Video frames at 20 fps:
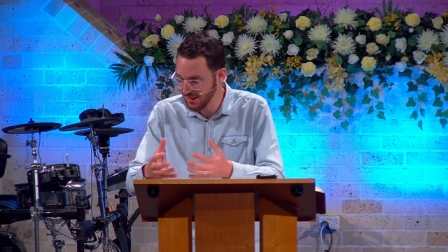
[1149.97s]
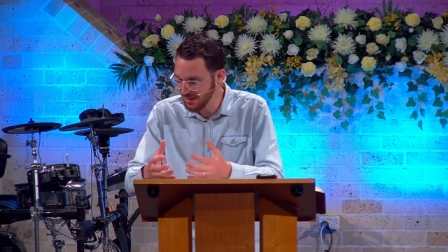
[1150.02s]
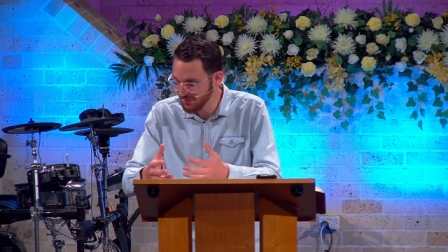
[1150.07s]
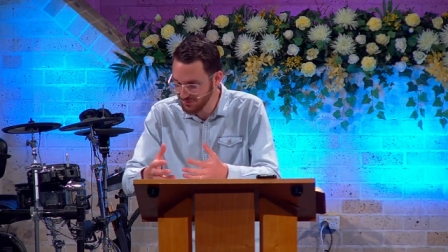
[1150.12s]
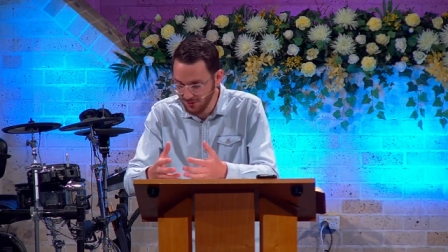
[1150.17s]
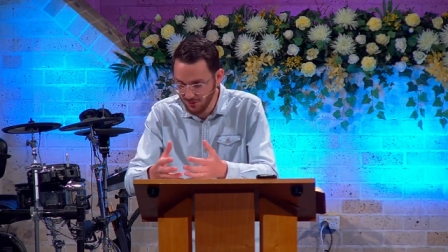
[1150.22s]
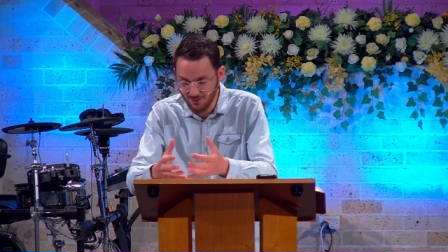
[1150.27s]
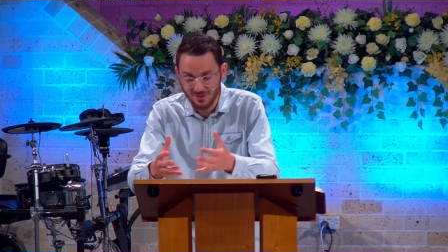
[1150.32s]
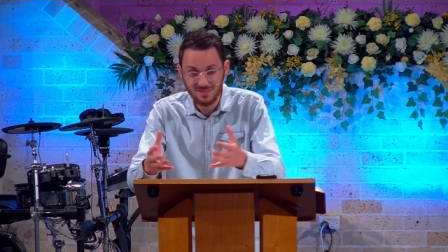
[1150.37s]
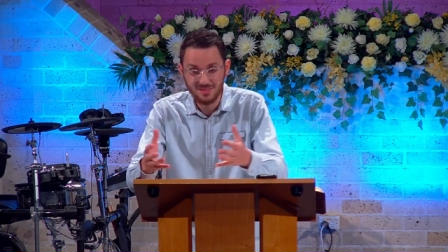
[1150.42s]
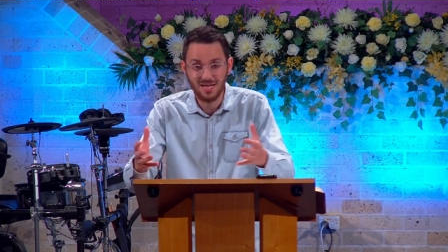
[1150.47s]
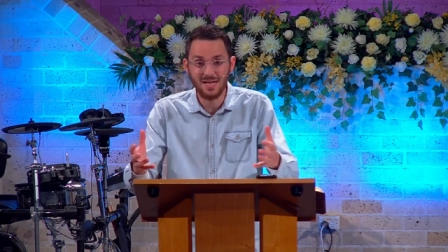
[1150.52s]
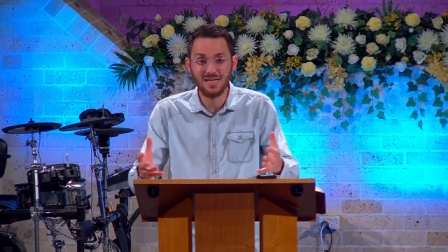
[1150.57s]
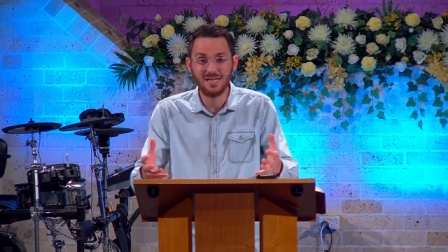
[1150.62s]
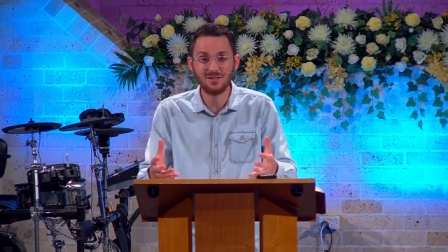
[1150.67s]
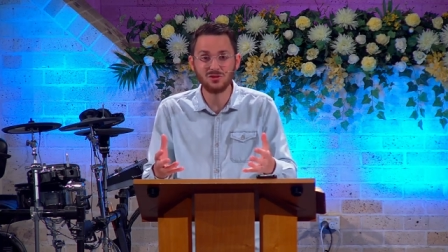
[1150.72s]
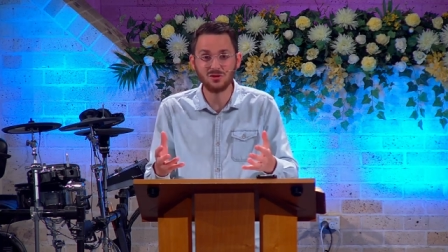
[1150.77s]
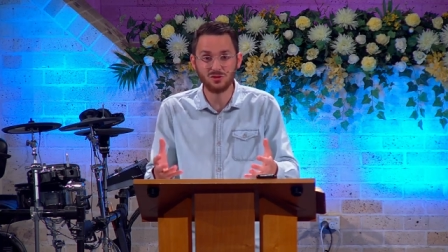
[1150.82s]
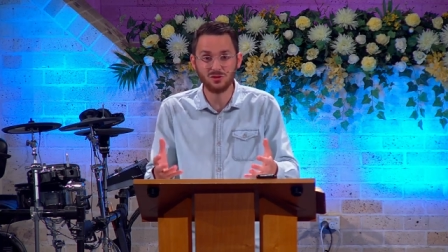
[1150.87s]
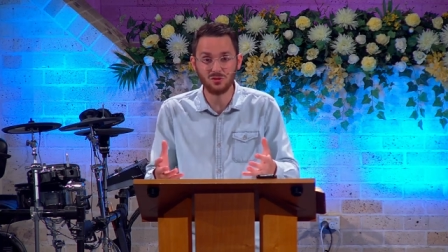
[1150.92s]
if there are
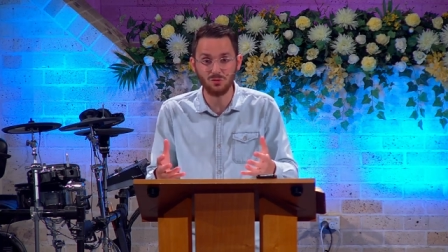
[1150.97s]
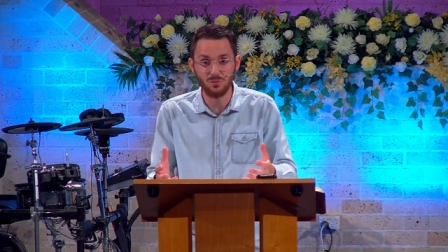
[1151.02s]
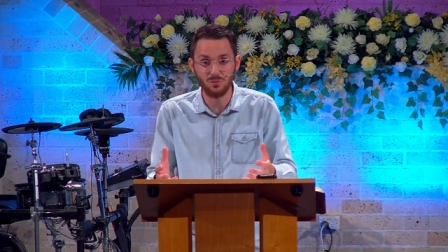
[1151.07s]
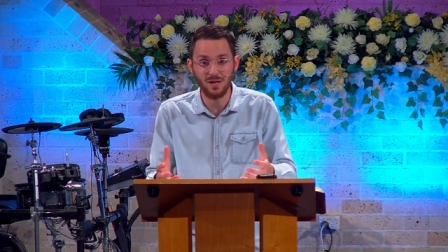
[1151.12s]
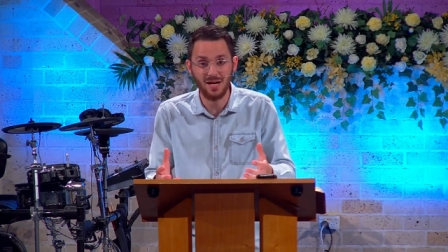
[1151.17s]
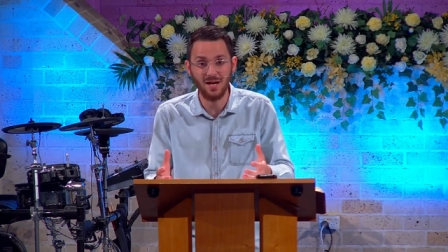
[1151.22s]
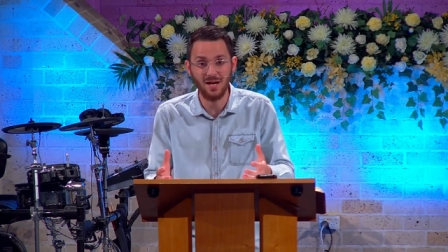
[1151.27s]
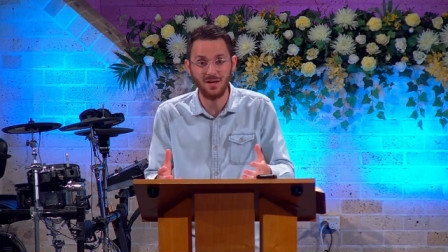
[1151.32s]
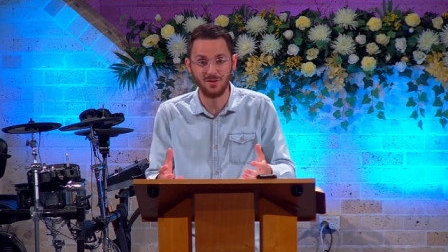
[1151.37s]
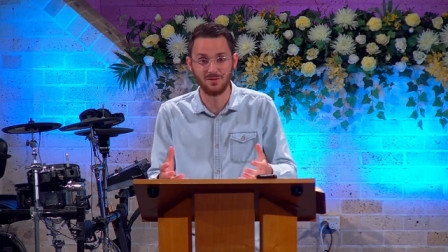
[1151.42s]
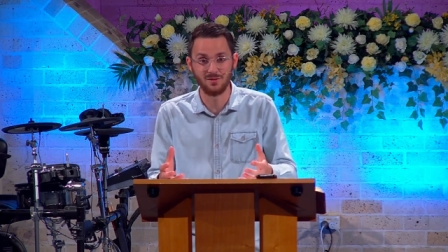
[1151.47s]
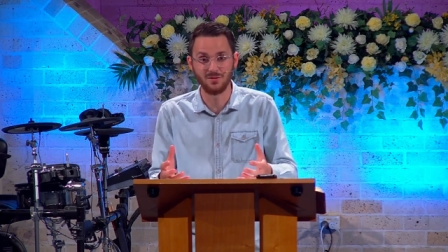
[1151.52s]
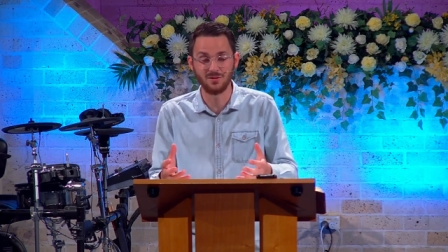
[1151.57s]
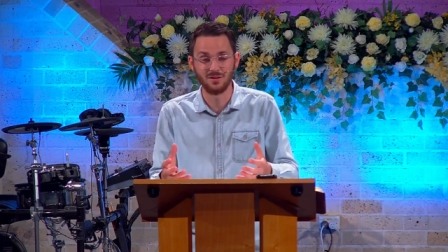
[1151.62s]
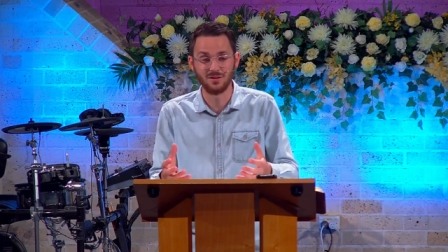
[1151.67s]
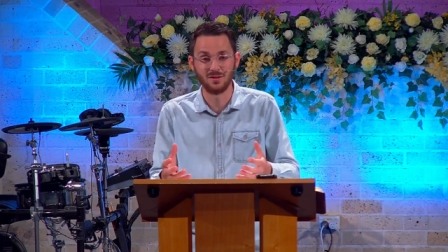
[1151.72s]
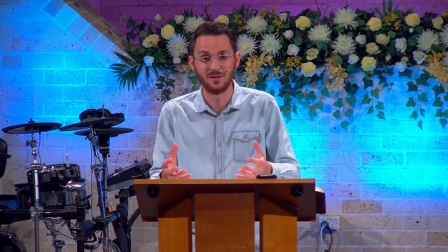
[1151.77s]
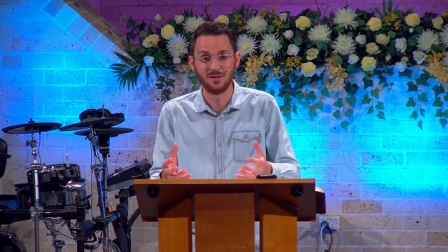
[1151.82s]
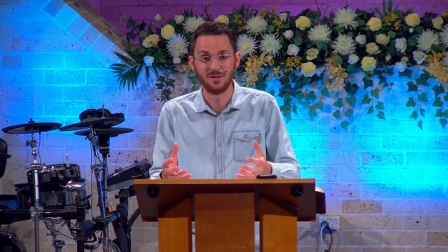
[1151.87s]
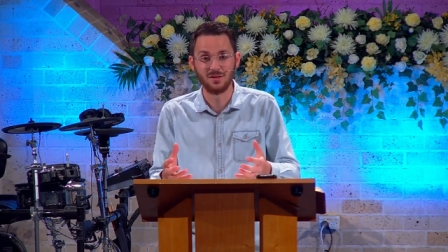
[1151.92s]
dangers around,
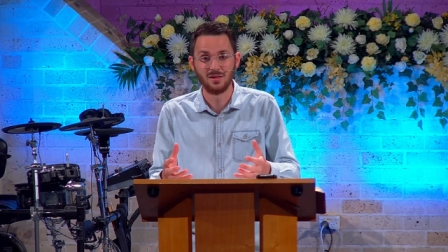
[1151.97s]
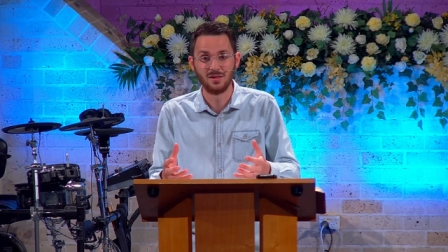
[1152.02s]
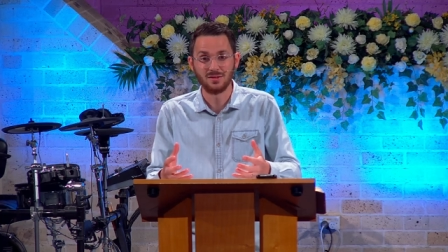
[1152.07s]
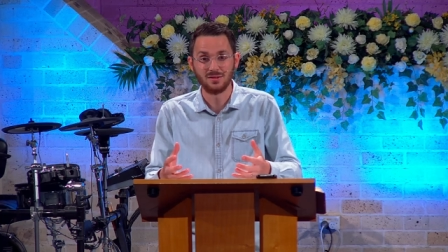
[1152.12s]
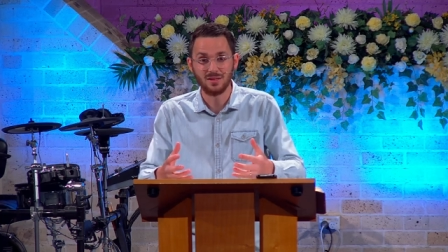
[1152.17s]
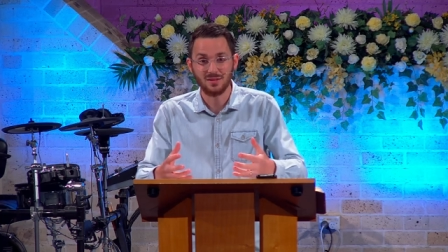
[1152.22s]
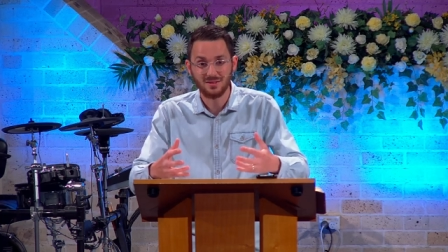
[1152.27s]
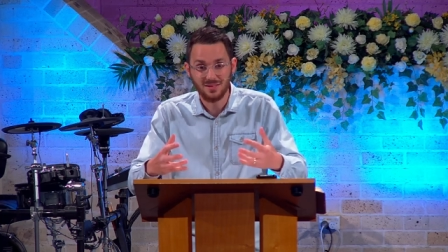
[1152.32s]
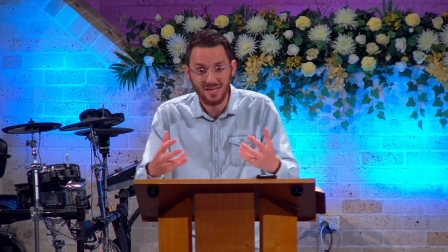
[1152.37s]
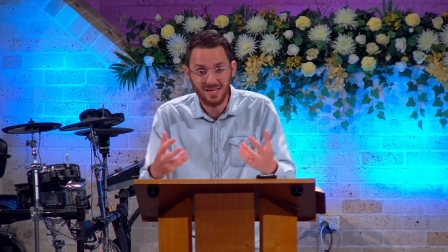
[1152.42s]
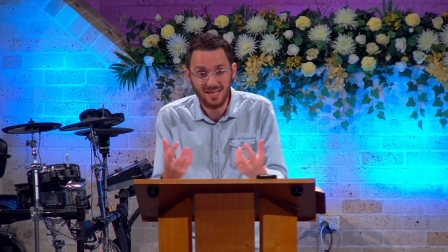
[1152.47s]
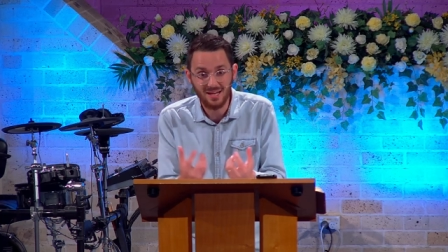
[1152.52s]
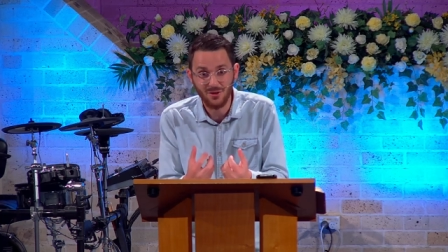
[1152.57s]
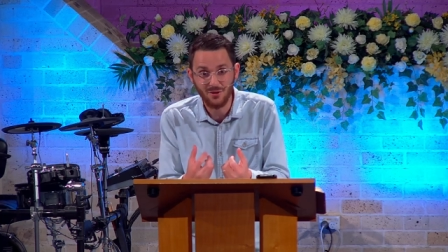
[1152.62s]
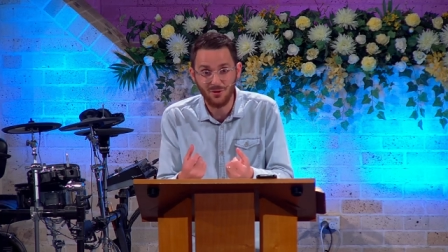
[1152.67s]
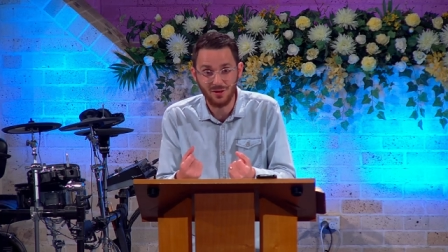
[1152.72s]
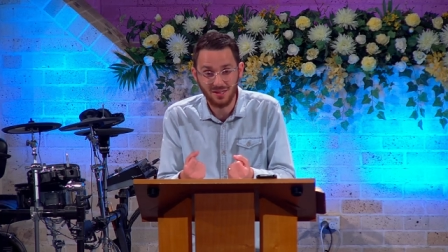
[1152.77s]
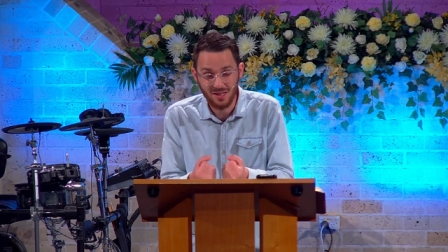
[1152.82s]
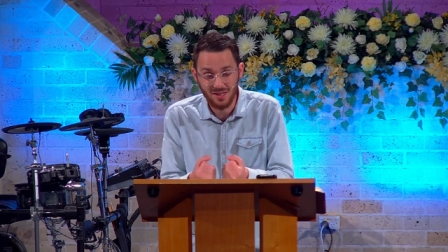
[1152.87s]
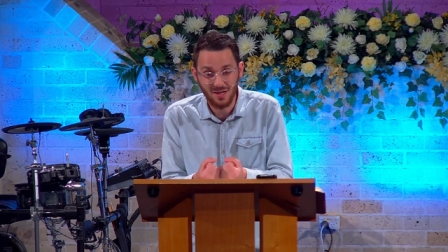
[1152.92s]
that they
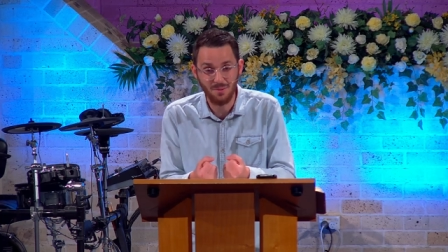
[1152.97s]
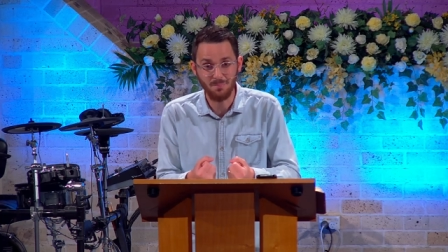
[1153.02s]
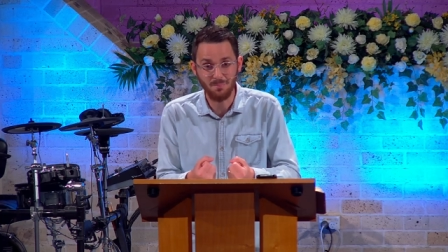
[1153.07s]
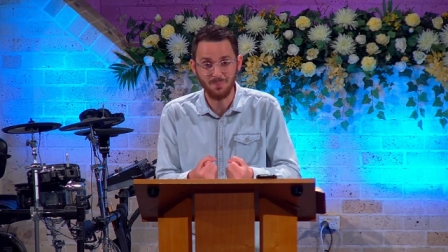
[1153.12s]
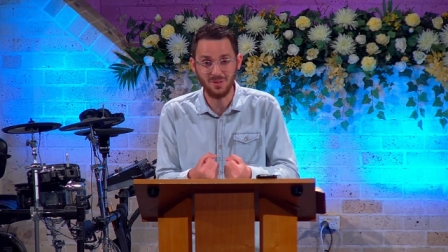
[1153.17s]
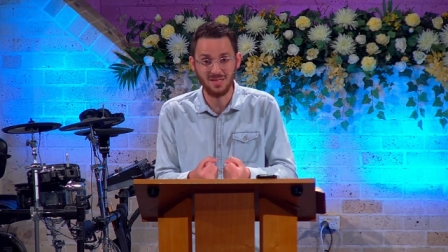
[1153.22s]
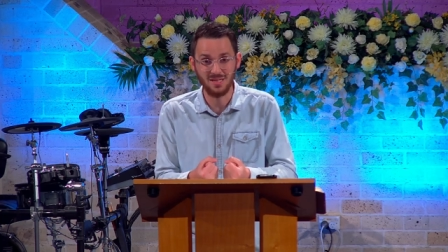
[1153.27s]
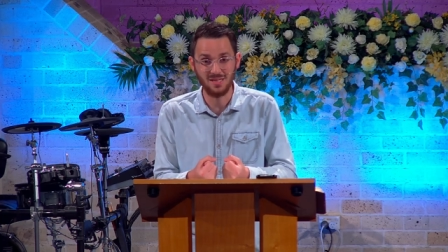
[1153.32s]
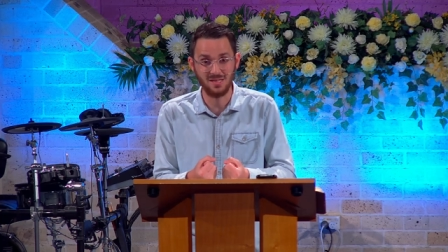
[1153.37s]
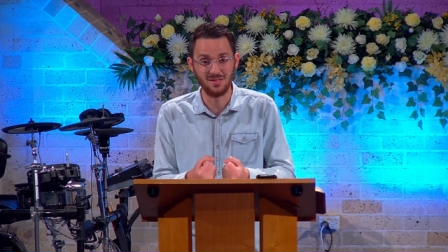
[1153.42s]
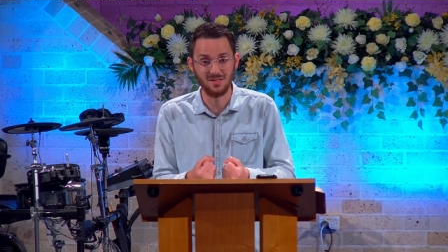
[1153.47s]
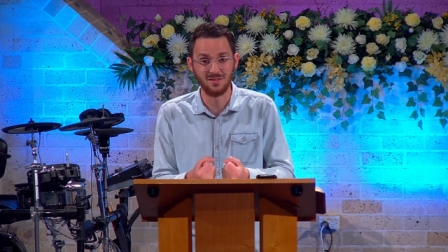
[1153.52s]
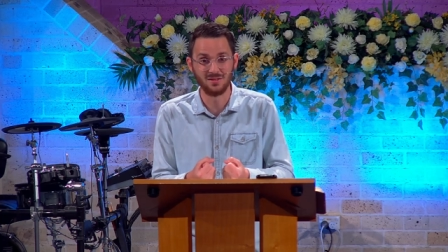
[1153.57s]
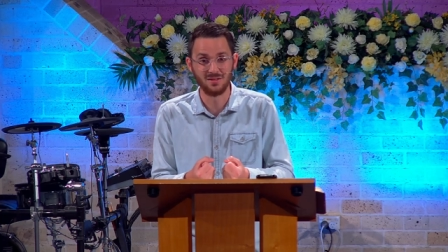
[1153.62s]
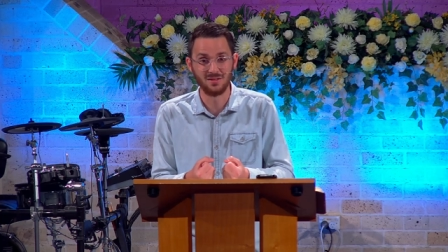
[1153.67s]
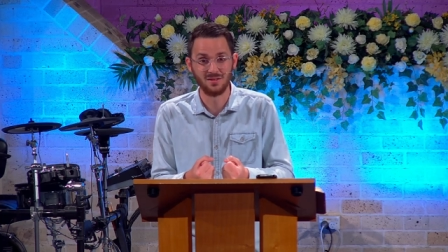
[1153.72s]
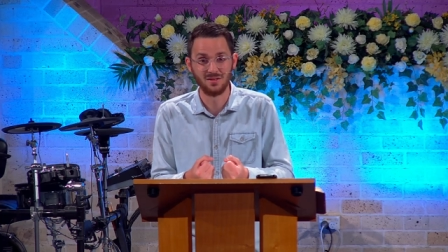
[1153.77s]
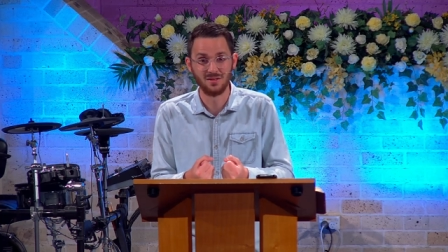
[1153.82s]
are accompanied,